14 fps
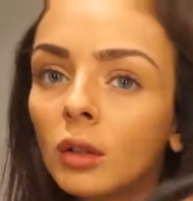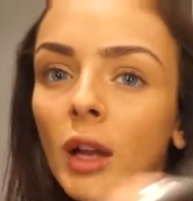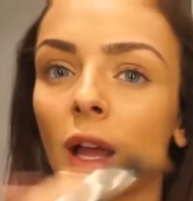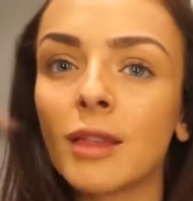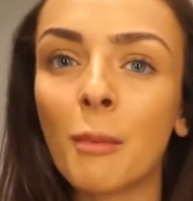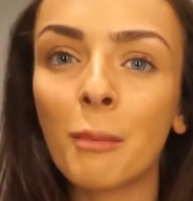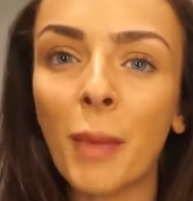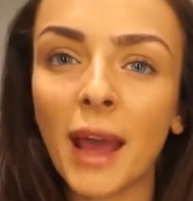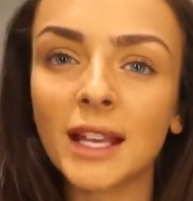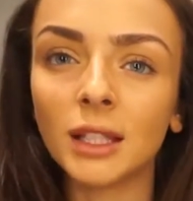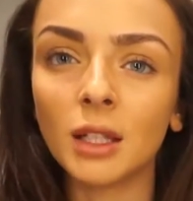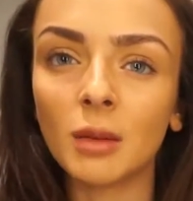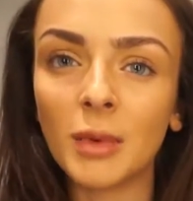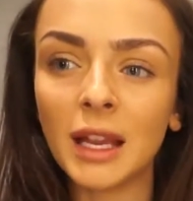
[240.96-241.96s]
like the
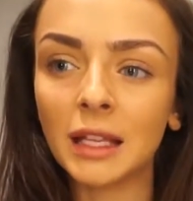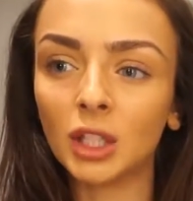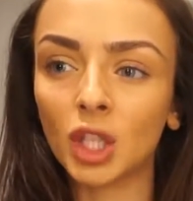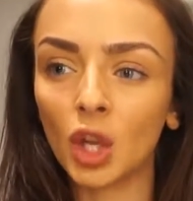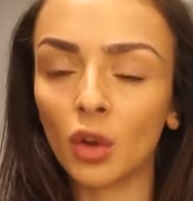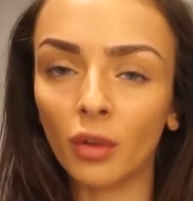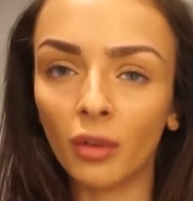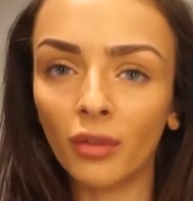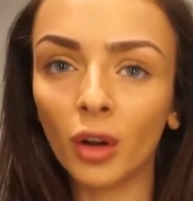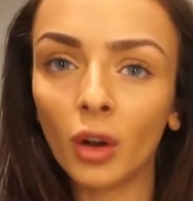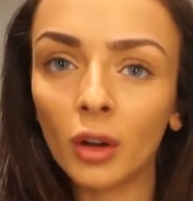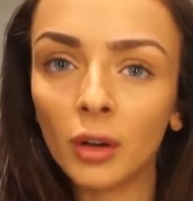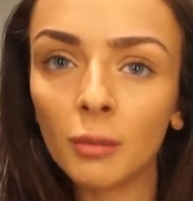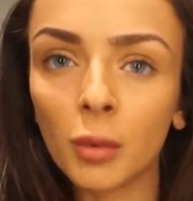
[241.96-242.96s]
base to be too full
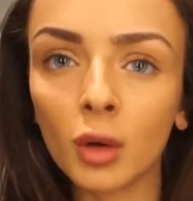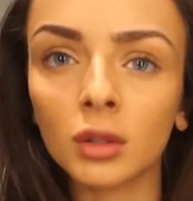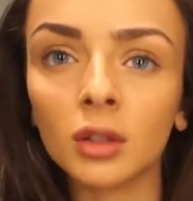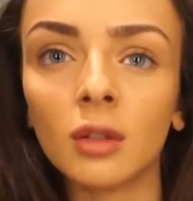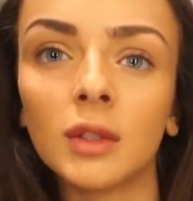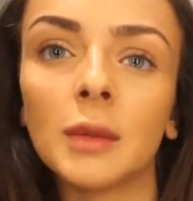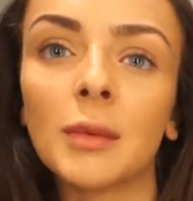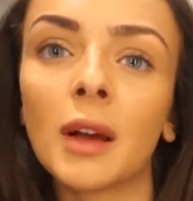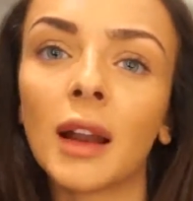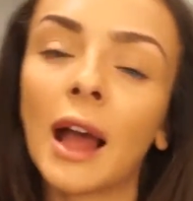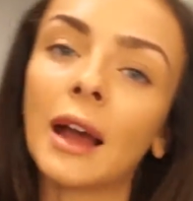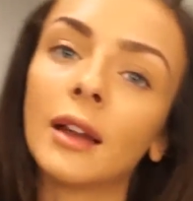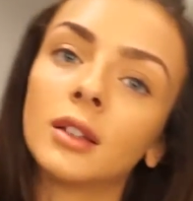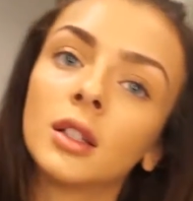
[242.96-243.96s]
on because obviously we're going
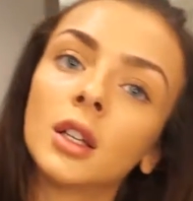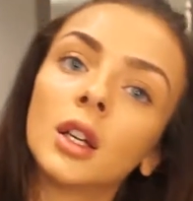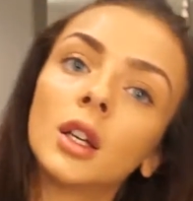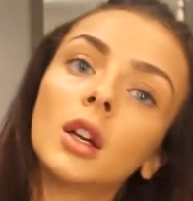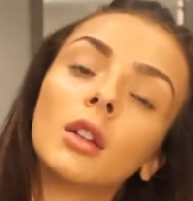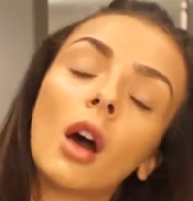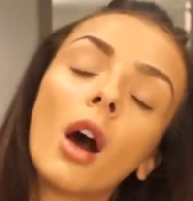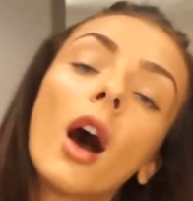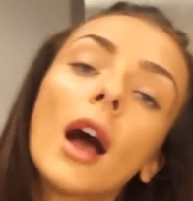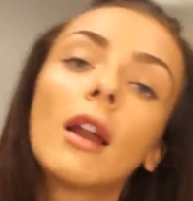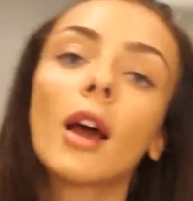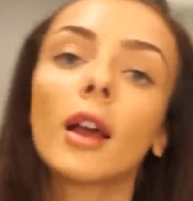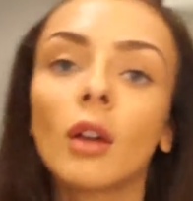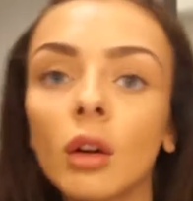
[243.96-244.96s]
to add a
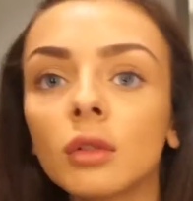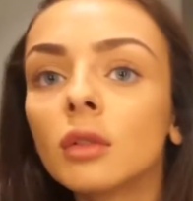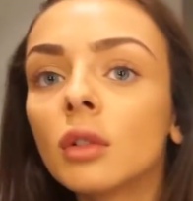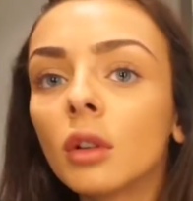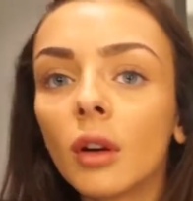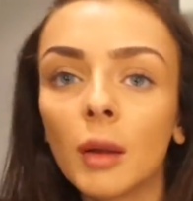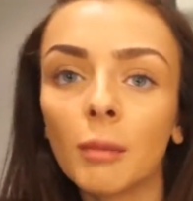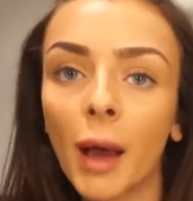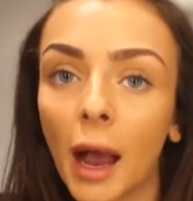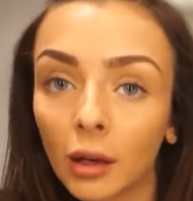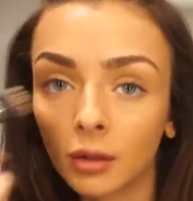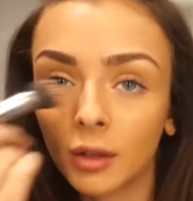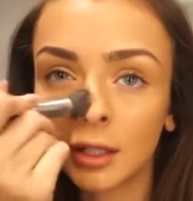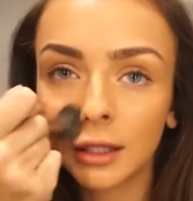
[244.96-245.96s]
highlight, contouring,
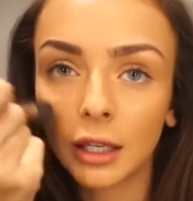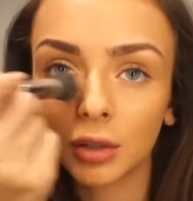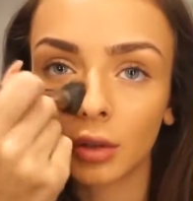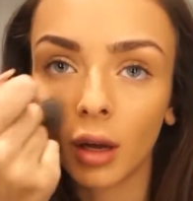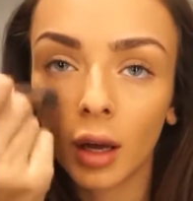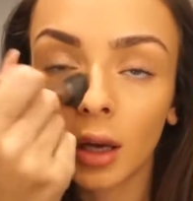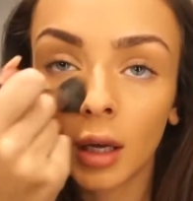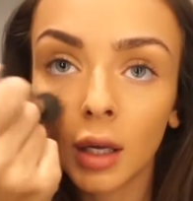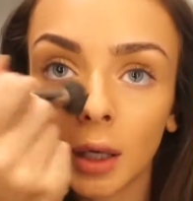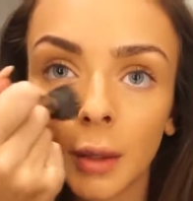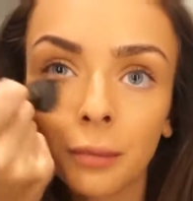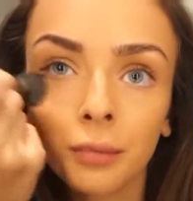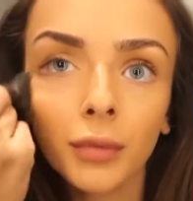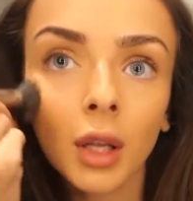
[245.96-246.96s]
powder, etc.
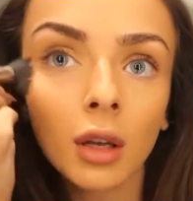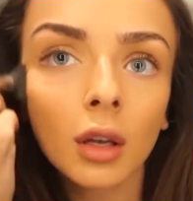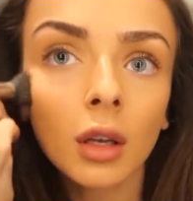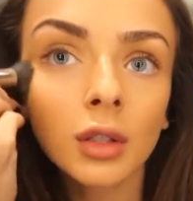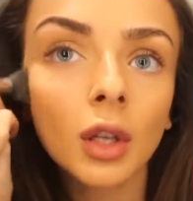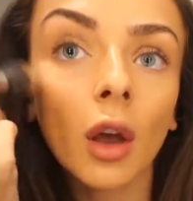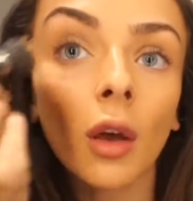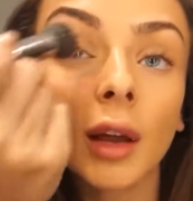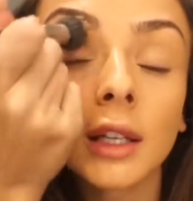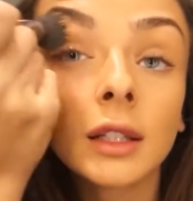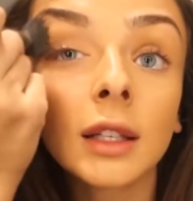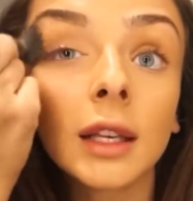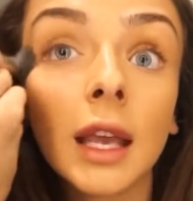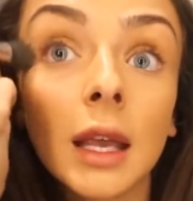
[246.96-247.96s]
So I
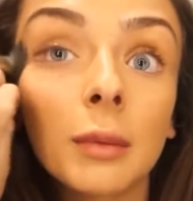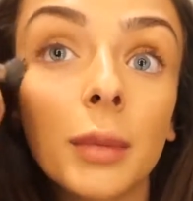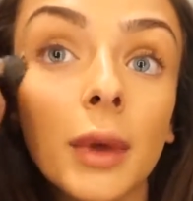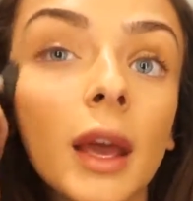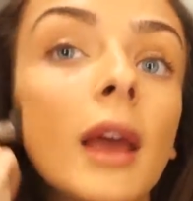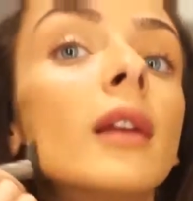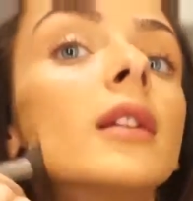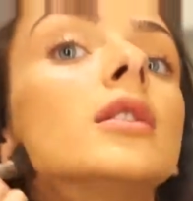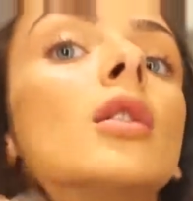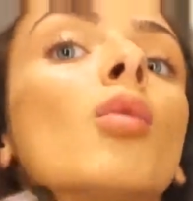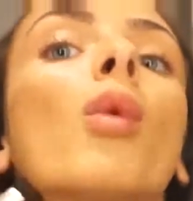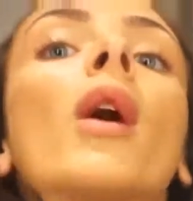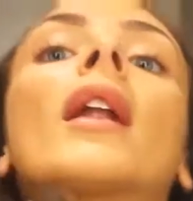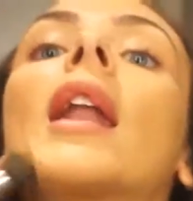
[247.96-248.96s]
just keep it to
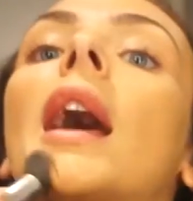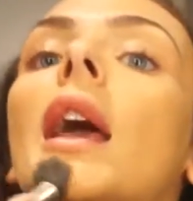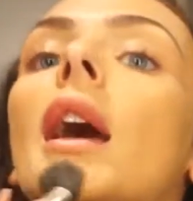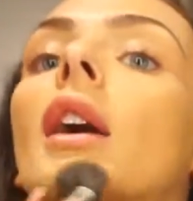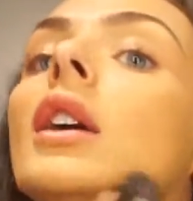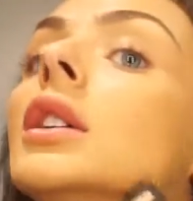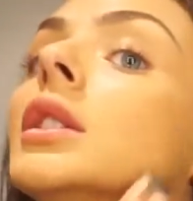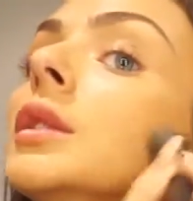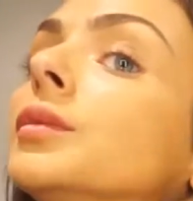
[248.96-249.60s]
one layer.